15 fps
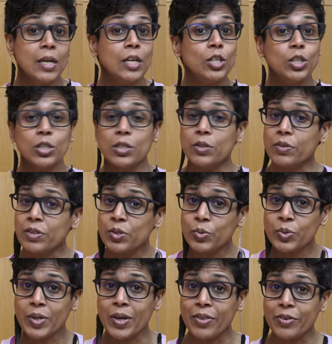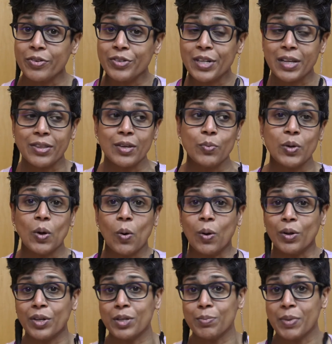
Share this with others. I think we all can